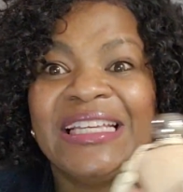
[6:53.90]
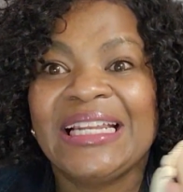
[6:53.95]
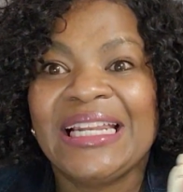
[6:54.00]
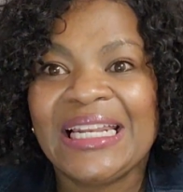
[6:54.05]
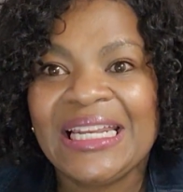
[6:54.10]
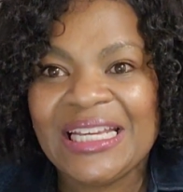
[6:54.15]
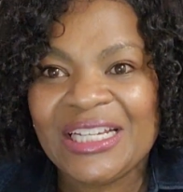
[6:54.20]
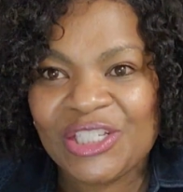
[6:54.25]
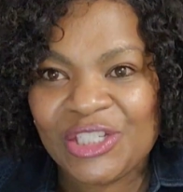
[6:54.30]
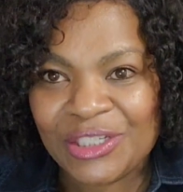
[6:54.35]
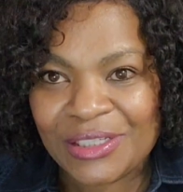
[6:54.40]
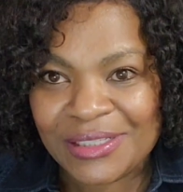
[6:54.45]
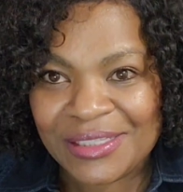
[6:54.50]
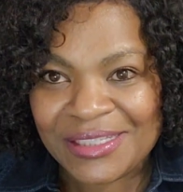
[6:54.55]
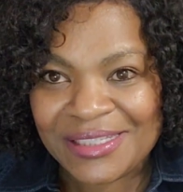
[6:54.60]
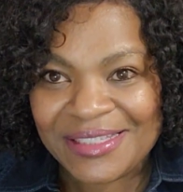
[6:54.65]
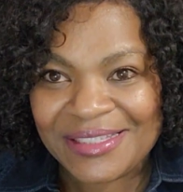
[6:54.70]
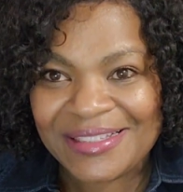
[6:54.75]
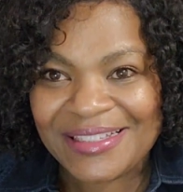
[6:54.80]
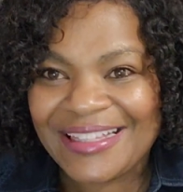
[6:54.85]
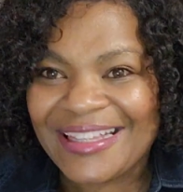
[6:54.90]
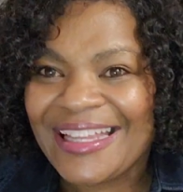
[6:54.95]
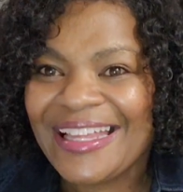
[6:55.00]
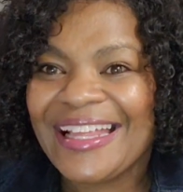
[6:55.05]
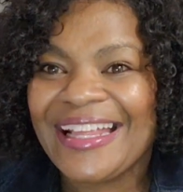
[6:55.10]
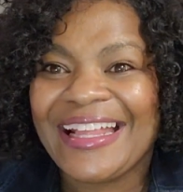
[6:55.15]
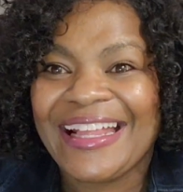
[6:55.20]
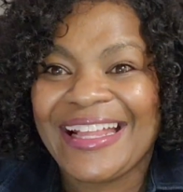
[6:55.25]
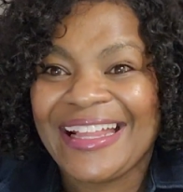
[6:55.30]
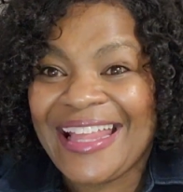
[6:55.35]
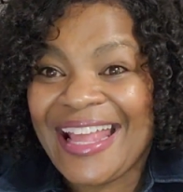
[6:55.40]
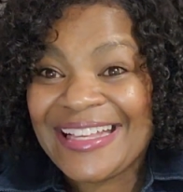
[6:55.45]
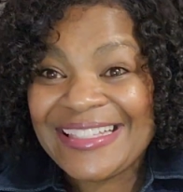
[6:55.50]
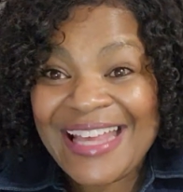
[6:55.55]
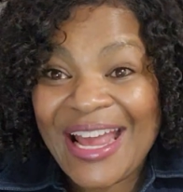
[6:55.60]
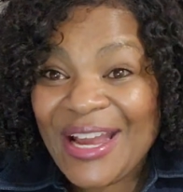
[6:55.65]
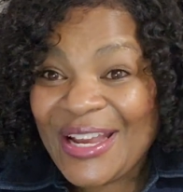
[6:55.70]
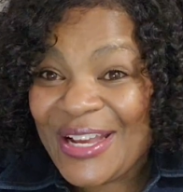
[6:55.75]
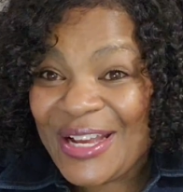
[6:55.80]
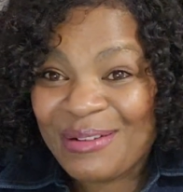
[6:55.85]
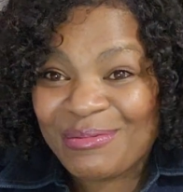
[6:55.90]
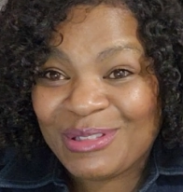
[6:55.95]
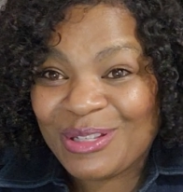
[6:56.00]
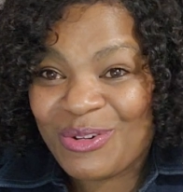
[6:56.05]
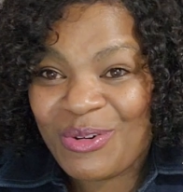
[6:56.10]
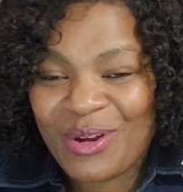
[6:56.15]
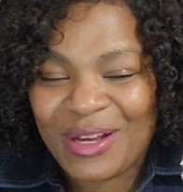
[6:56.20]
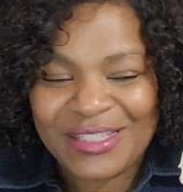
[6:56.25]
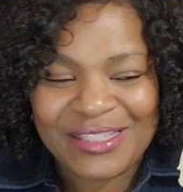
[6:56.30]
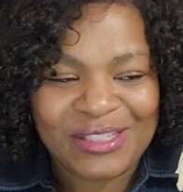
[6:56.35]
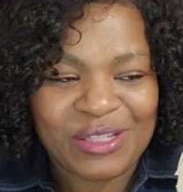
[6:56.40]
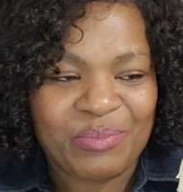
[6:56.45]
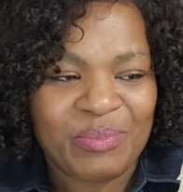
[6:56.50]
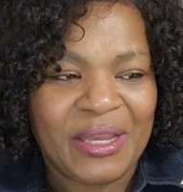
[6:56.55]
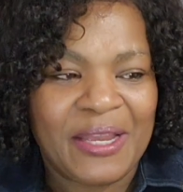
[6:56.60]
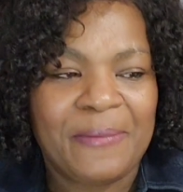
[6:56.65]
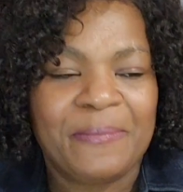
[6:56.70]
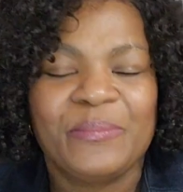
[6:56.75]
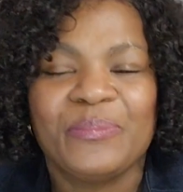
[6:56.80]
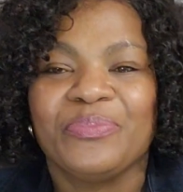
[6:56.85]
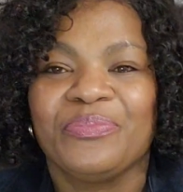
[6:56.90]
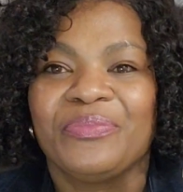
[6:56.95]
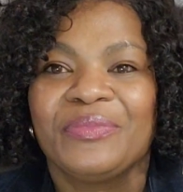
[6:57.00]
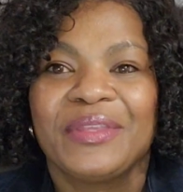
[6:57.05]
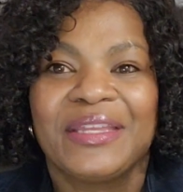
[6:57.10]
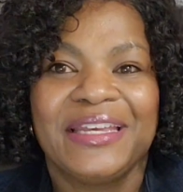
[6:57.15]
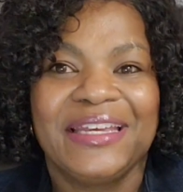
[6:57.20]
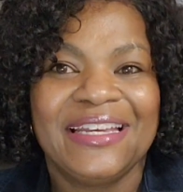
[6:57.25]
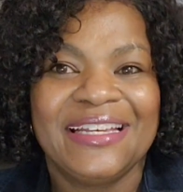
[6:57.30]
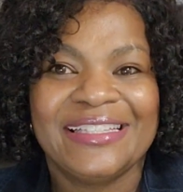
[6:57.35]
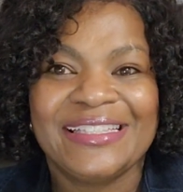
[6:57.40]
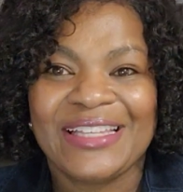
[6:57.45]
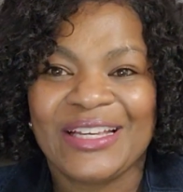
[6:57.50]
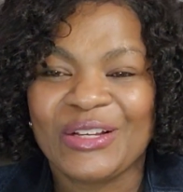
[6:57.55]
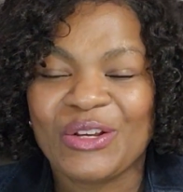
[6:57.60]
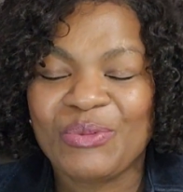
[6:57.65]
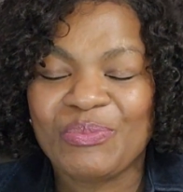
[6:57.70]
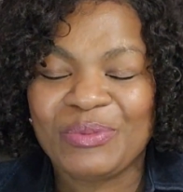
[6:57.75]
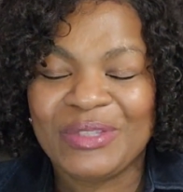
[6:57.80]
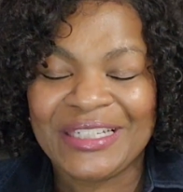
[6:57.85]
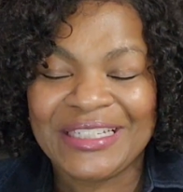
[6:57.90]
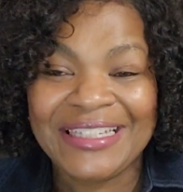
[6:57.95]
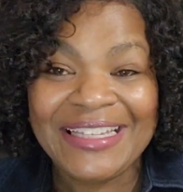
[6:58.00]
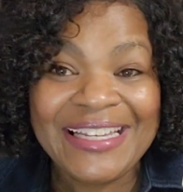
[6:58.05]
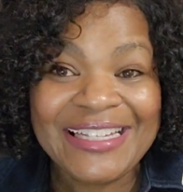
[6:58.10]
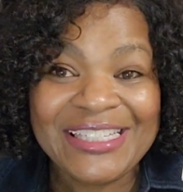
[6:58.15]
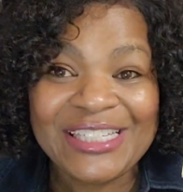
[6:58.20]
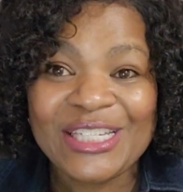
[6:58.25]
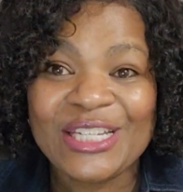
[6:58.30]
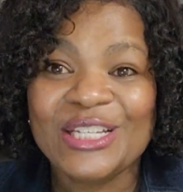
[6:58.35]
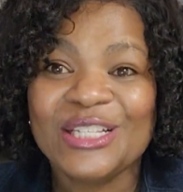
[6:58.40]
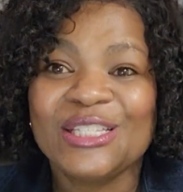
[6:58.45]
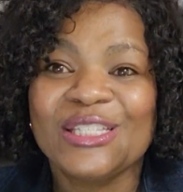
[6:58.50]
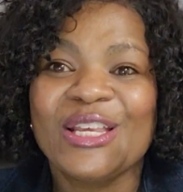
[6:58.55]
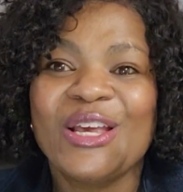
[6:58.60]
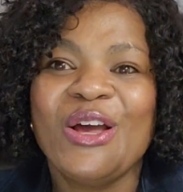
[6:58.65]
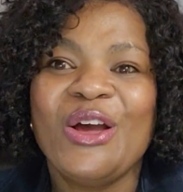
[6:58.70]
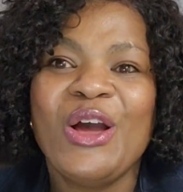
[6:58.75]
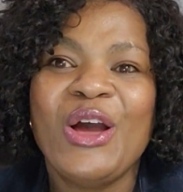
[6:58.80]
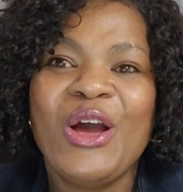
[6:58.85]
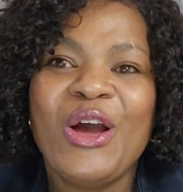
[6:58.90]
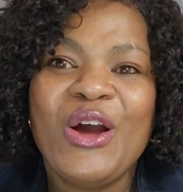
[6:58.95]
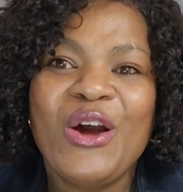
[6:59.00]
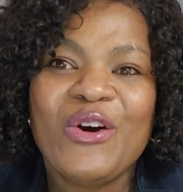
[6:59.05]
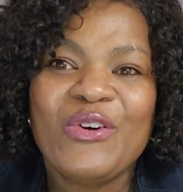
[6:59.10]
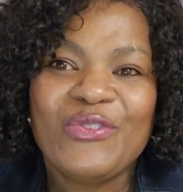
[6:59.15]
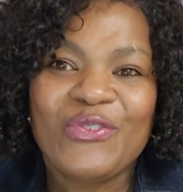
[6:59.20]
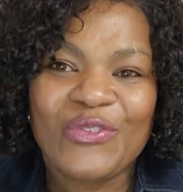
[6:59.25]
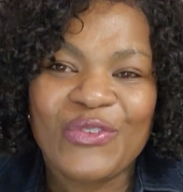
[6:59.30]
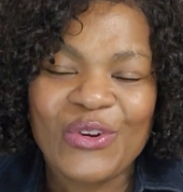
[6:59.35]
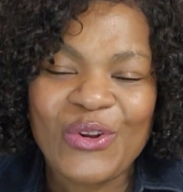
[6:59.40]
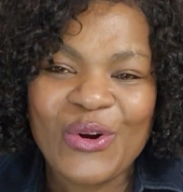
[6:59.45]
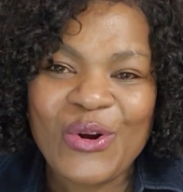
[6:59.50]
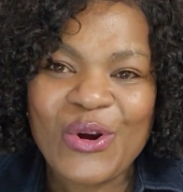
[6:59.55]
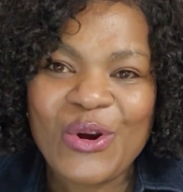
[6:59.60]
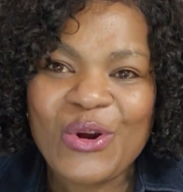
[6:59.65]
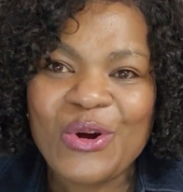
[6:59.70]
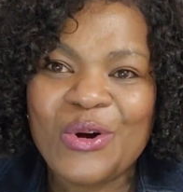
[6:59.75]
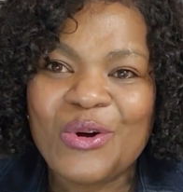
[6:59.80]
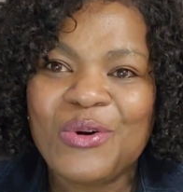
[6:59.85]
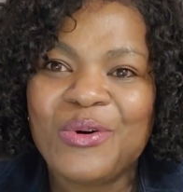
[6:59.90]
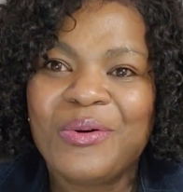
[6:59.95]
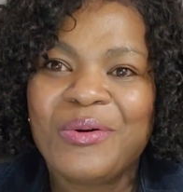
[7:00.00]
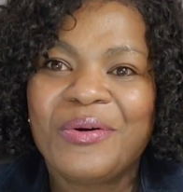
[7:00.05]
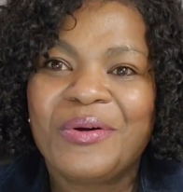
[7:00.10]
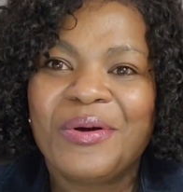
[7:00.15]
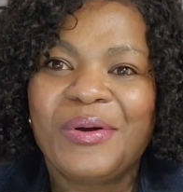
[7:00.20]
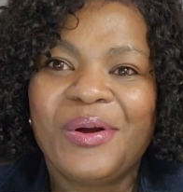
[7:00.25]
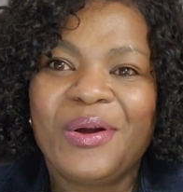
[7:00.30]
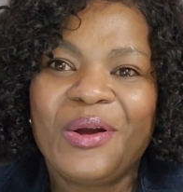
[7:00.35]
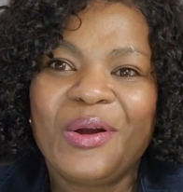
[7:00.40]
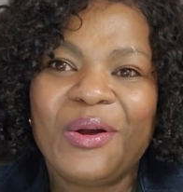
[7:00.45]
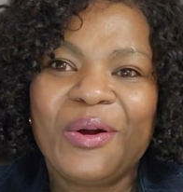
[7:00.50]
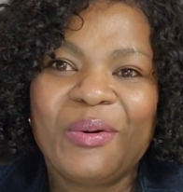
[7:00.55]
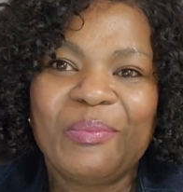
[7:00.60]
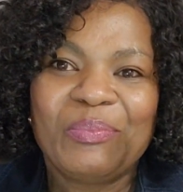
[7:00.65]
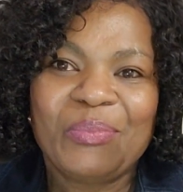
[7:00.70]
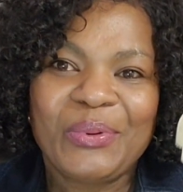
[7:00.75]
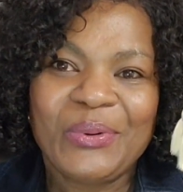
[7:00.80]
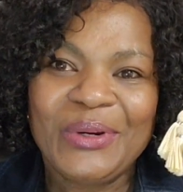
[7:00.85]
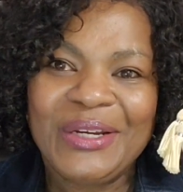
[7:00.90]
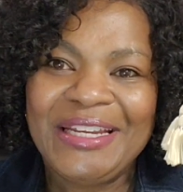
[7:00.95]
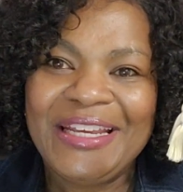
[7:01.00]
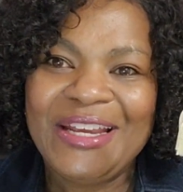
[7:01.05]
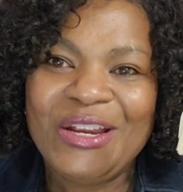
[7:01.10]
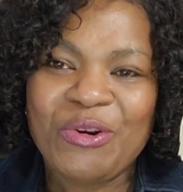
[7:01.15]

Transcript: delicious. That's how it comes across to me. It's a delicious, floral, pretty,